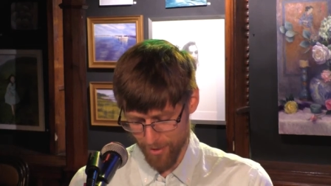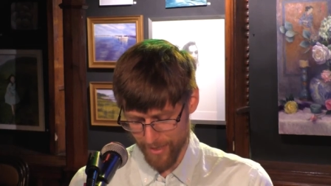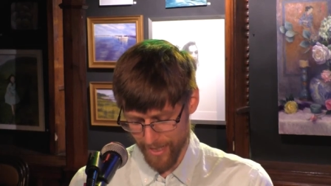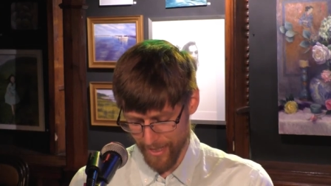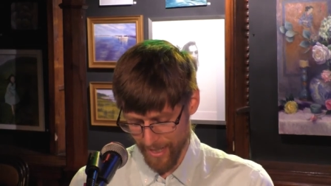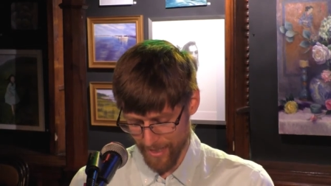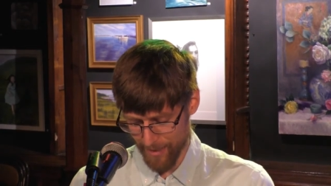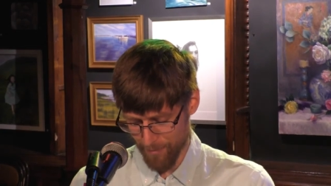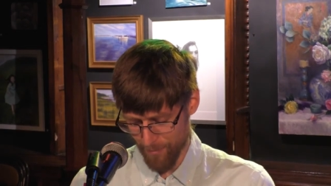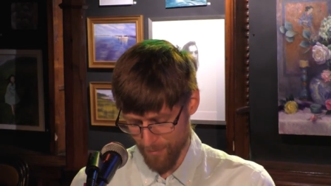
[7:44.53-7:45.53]
all
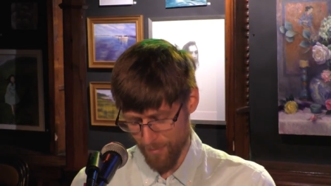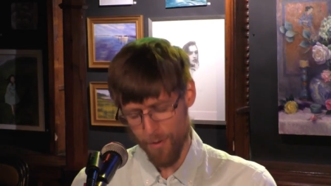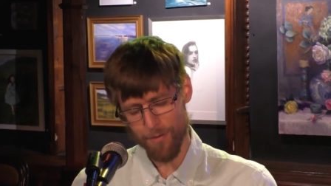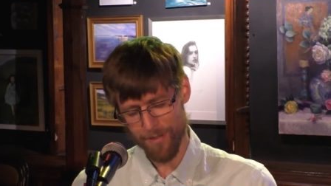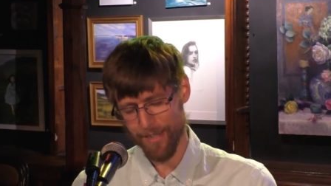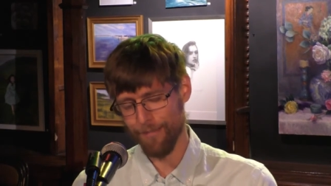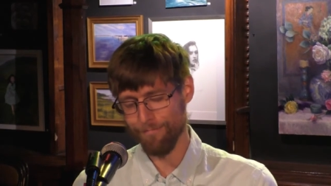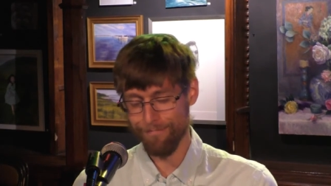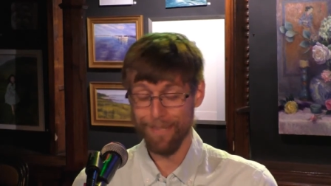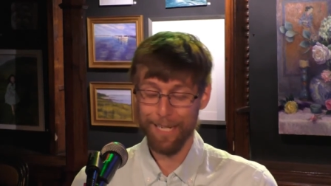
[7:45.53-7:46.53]
dedicated,
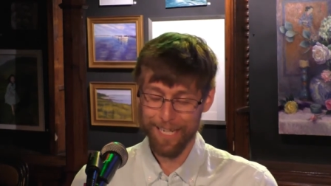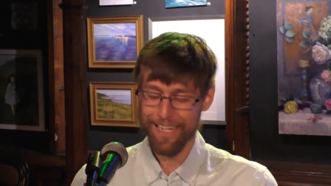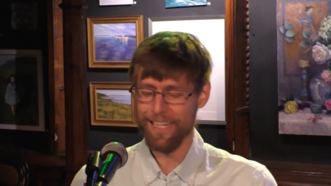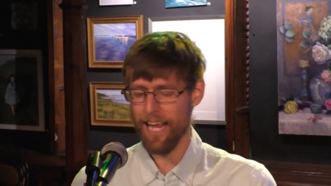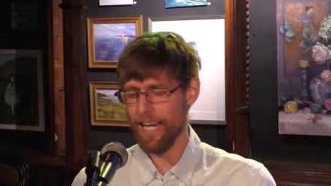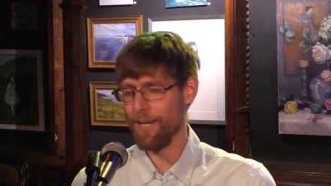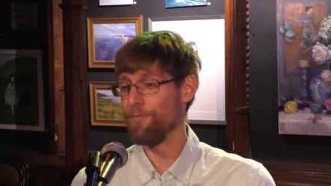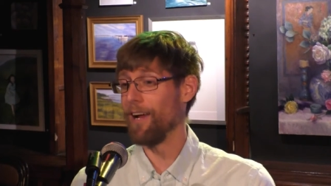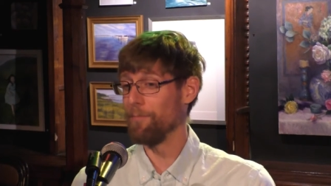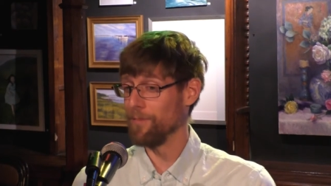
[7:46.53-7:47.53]
95%
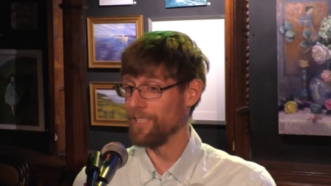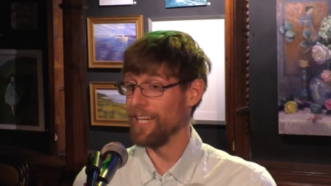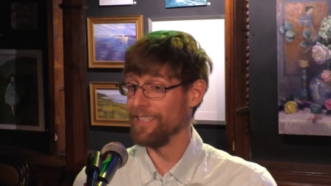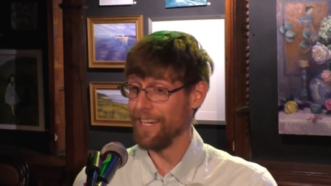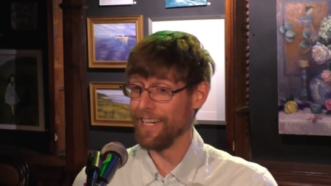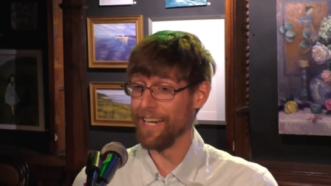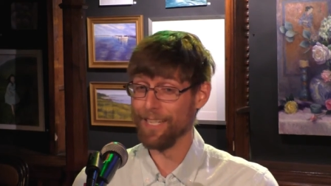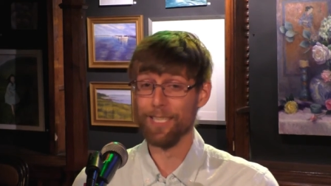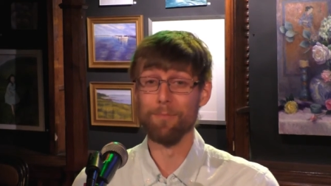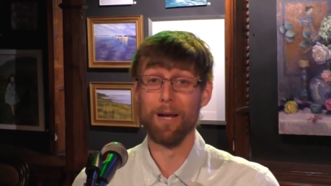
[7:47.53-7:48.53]
uh,
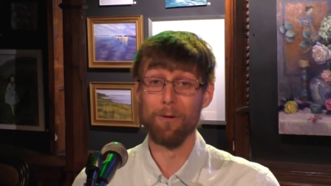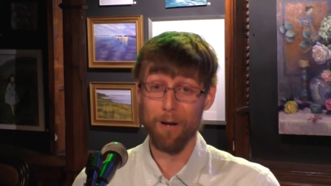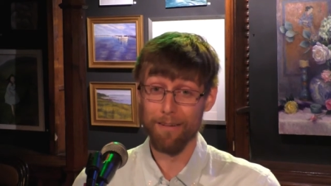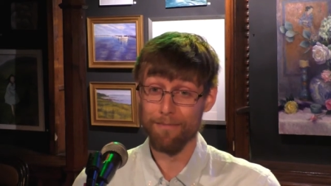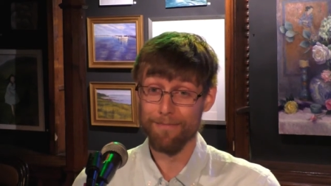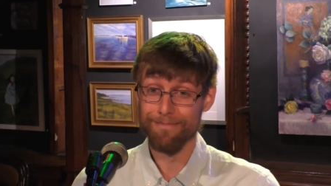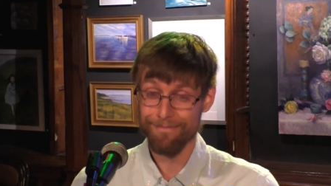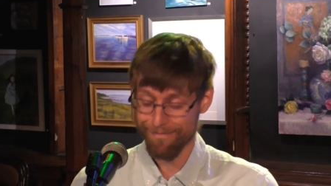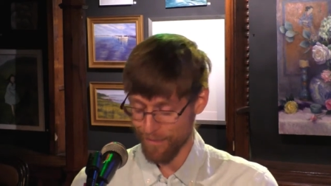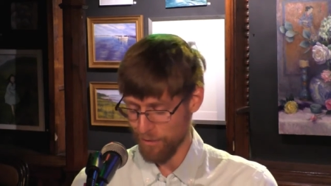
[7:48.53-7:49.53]
dedicated to my wife.
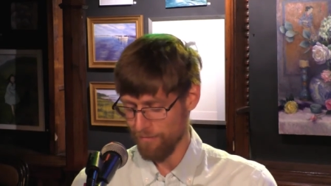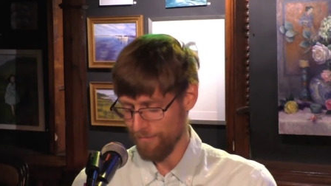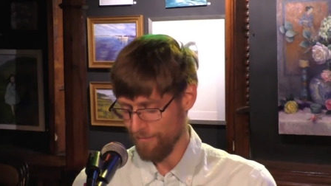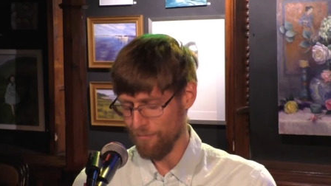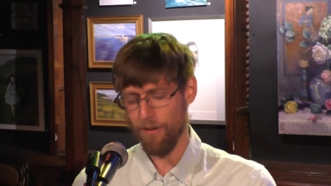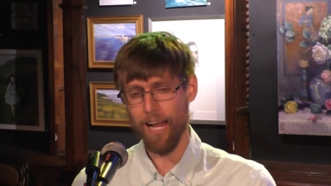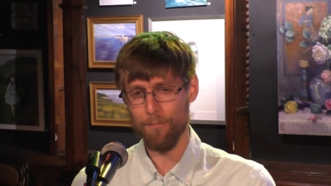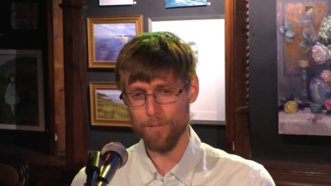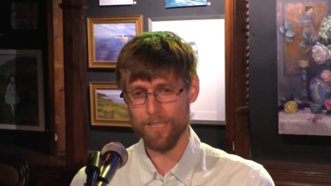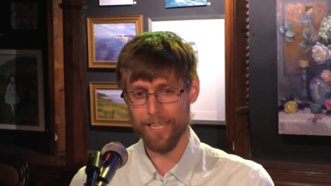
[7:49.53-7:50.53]

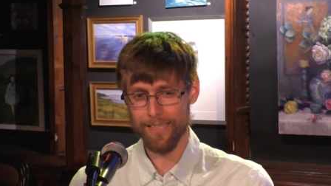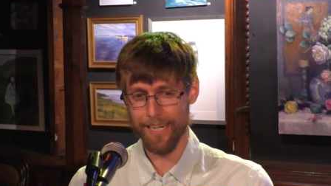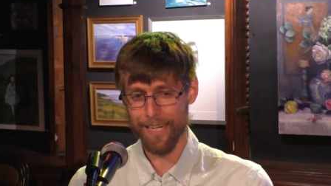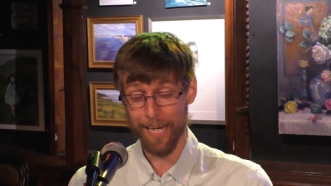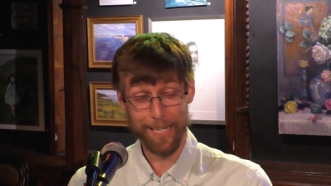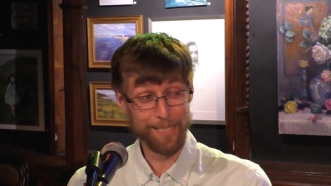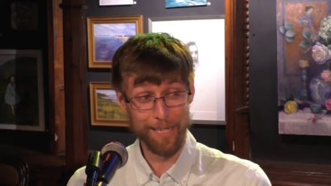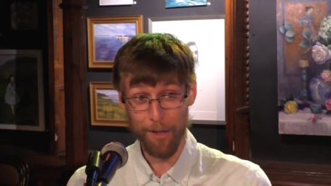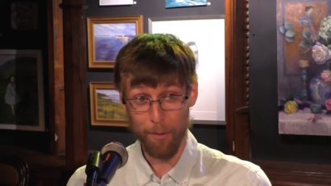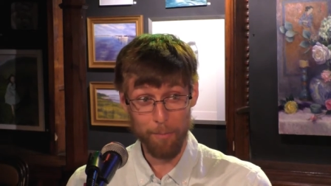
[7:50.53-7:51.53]
5% dedicated to
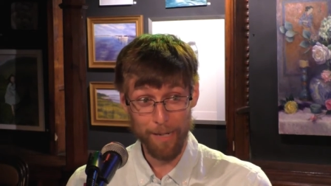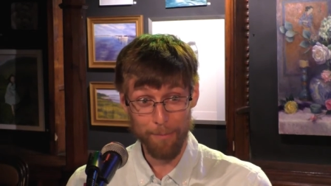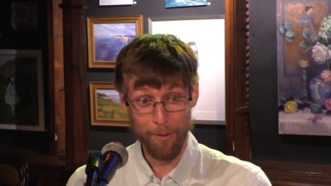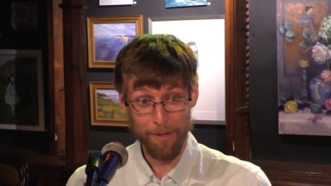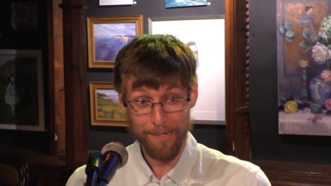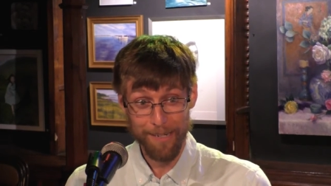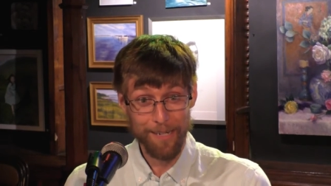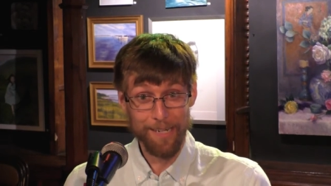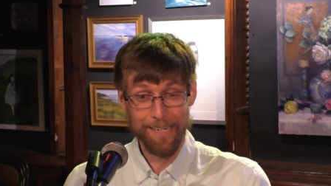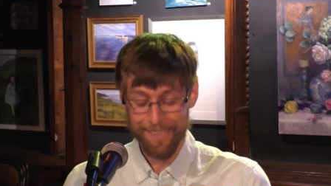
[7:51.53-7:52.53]
other people.
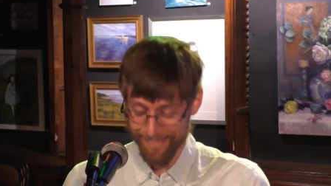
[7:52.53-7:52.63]
Hmm.